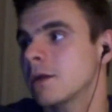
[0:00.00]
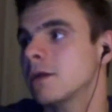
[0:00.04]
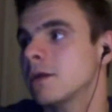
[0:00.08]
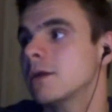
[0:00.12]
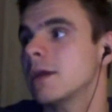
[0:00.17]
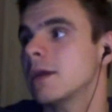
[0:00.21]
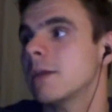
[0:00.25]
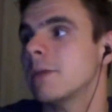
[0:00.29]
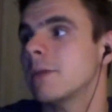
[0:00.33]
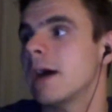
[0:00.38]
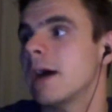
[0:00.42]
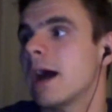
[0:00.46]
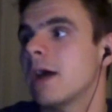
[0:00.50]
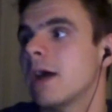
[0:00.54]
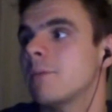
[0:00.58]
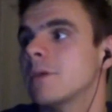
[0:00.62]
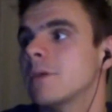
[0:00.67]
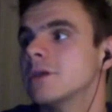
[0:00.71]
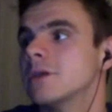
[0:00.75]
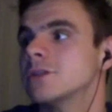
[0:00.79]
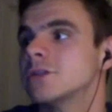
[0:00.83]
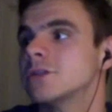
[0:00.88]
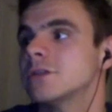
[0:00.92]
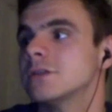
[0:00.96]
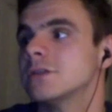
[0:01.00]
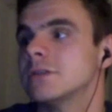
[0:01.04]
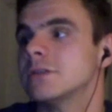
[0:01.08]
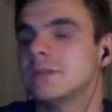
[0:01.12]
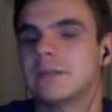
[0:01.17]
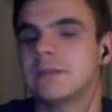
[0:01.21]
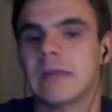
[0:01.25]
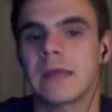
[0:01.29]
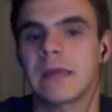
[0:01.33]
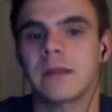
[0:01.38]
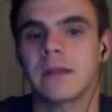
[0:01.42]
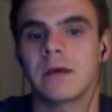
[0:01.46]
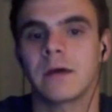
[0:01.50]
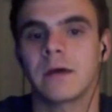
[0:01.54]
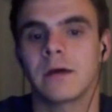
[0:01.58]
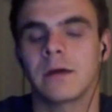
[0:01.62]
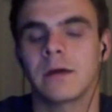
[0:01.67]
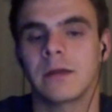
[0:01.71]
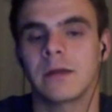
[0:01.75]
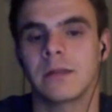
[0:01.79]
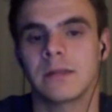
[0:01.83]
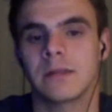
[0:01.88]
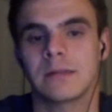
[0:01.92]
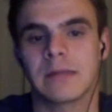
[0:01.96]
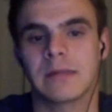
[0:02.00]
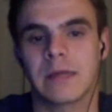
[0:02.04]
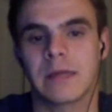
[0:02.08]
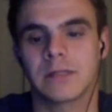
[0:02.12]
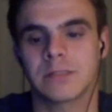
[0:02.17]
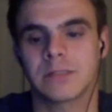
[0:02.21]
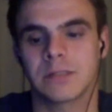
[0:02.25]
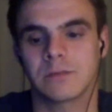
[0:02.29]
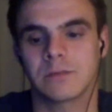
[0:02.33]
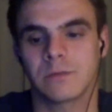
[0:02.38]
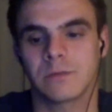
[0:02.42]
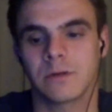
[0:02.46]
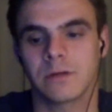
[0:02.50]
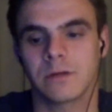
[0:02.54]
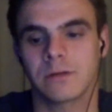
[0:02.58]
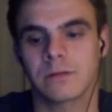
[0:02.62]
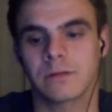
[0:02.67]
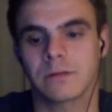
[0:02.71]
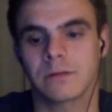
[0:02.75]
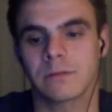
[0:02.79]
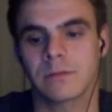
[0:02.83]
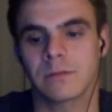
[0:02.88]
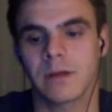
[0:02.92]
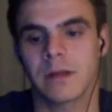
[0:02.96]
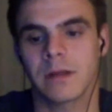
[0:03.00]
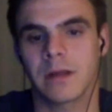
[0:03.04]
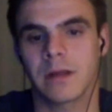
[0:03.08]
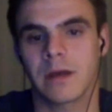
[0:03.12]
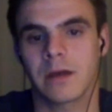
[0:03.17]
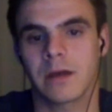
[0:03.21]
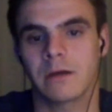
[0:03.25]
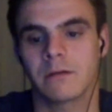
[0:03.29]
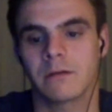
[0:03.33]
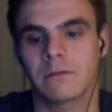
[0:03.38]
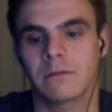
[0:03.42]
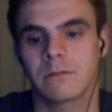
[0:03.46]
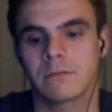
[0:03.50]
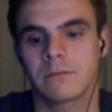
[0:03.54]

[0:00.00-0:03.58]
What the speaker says: yeah, but how much is data and attention worth right now?